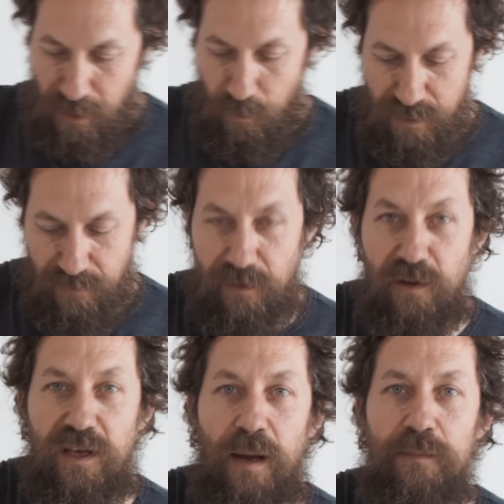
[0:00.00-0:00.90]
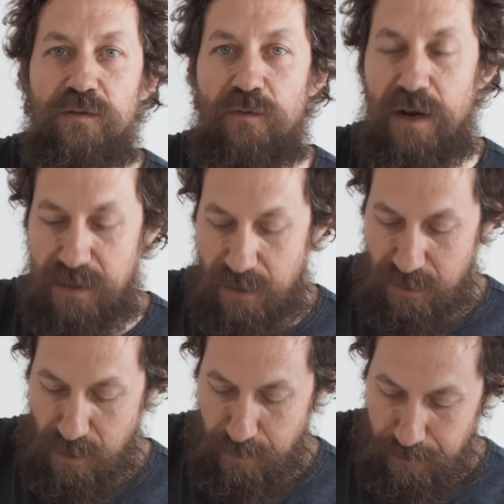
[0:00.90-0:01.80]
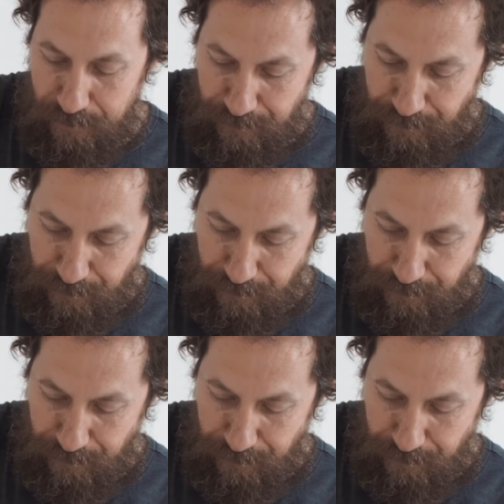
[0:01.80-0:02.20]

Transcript: You want to fill the cups right to the top.